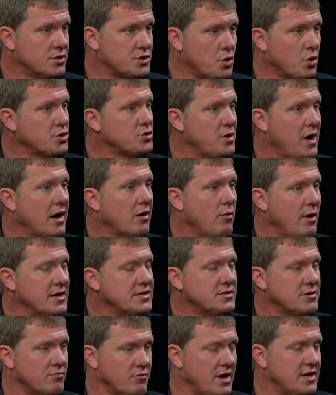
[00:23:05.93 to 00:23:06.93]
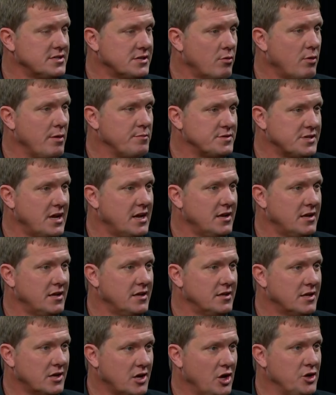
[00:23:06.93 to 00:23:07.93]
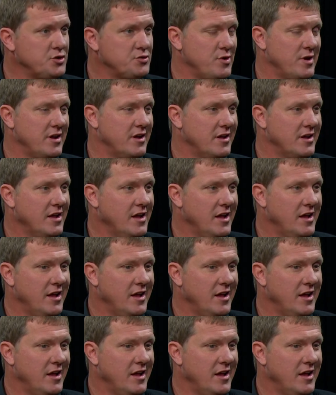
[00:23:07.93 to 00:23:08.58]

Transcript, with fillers: short track racing website in the country,